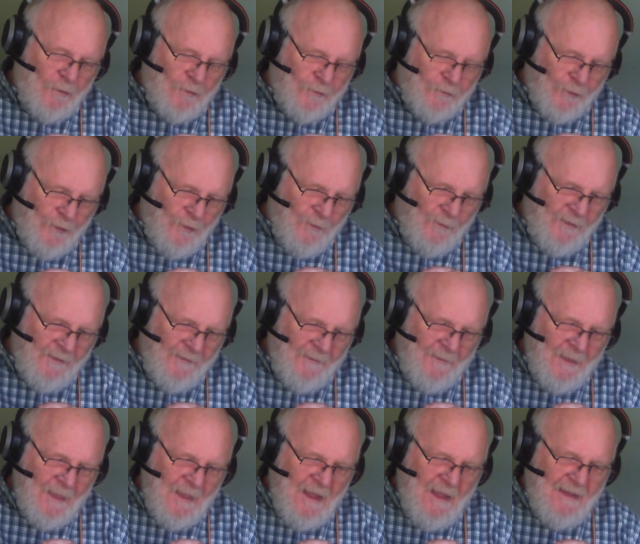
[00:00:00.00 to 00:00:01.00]
group.
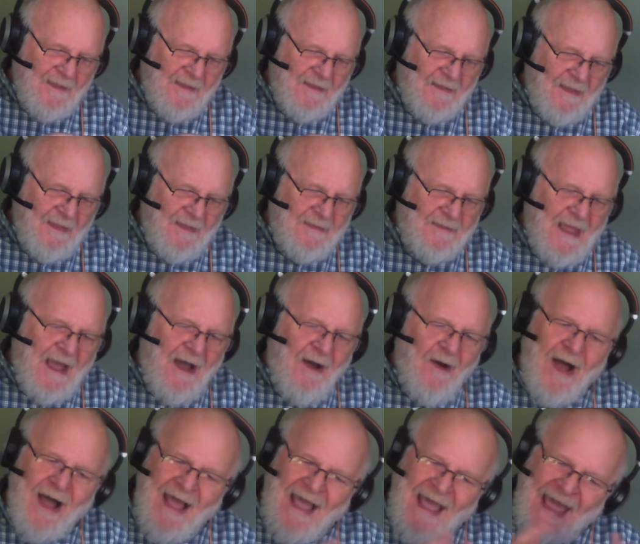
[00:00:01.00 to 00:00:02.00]
Now,
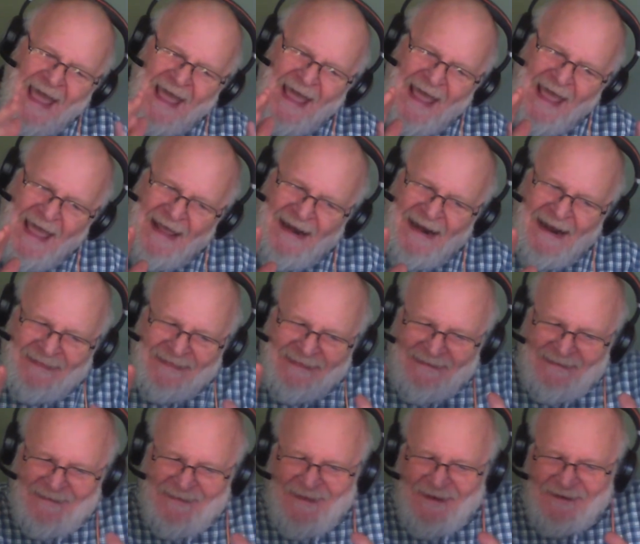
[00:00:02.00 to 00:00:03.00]
and
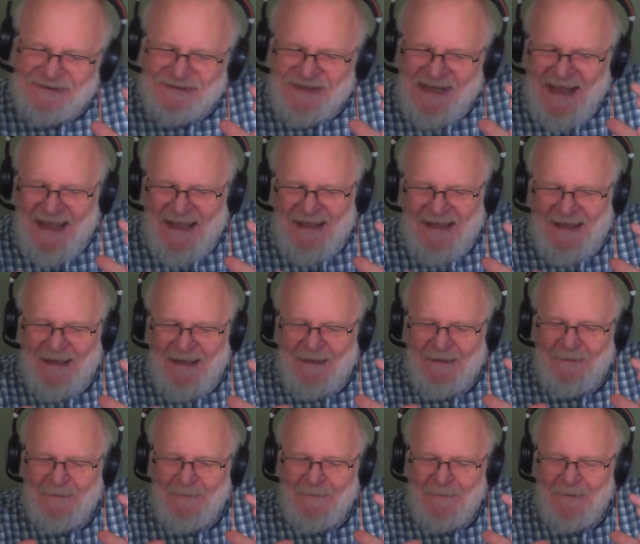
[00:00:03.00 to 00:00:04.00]
there's
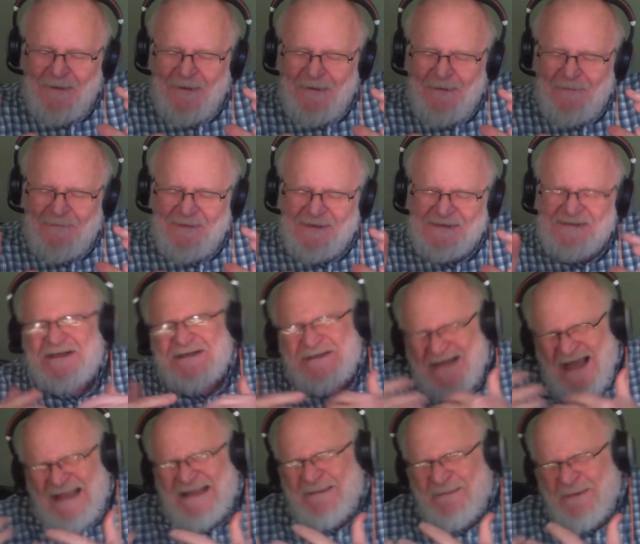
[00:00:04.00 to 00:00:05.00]
this is
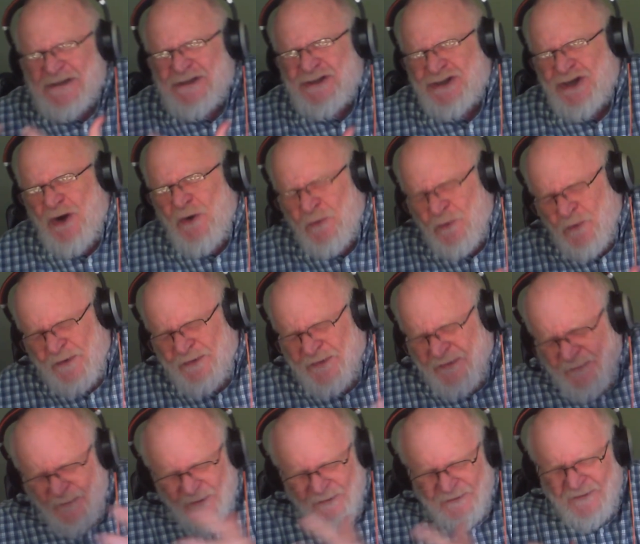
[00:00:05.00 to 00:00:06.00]
yet to be shown
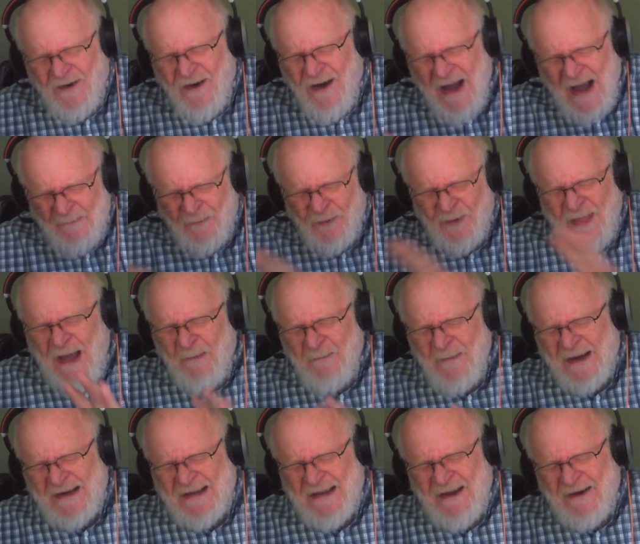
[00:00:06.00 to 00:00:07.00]
with time with how
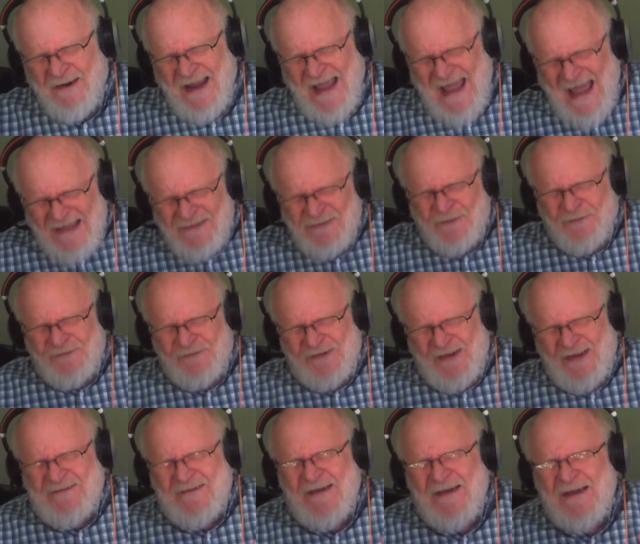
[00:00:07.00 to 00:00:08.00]
Medicare handles
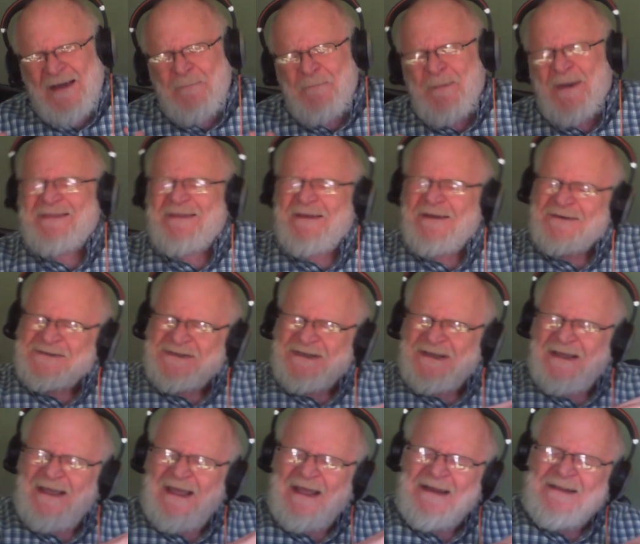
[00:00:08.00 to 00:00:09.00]
it, but there's
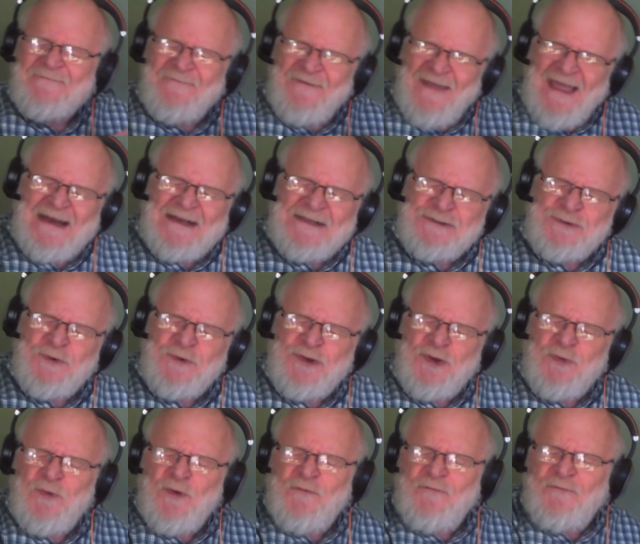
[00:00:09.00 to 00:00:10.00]
an advantage when
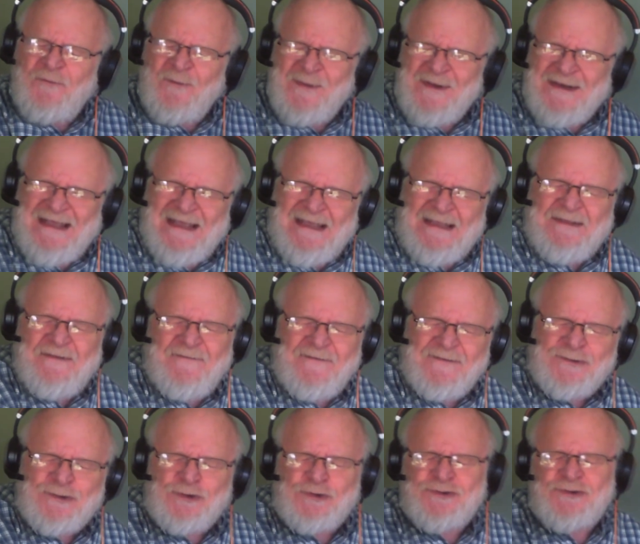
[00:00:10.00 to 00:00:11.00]
you move from an
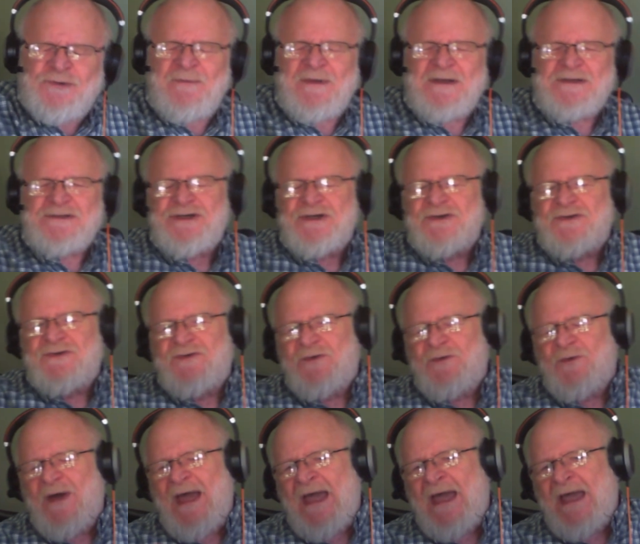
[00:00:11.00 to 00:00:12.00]
individual submission
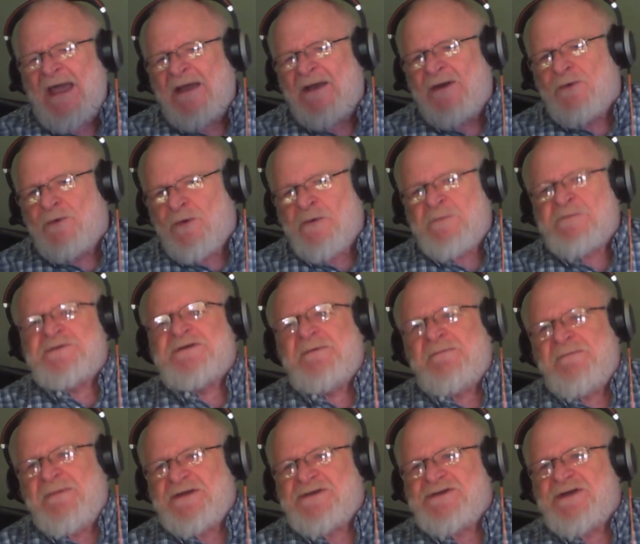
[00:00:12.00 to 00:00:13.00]
to a group
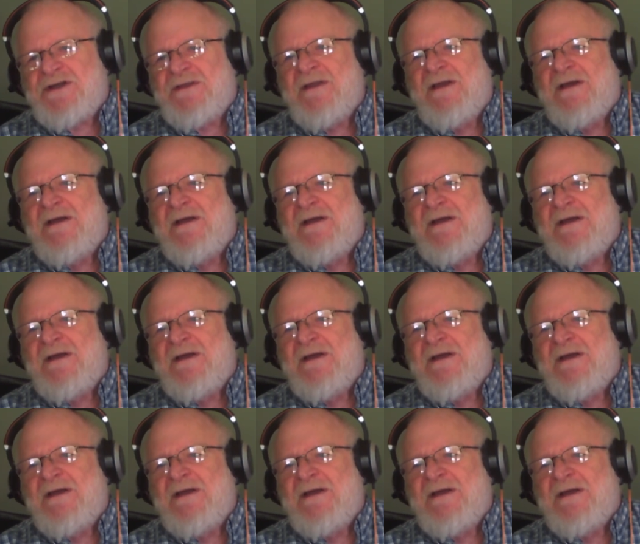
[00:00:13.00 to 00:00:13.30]
submission.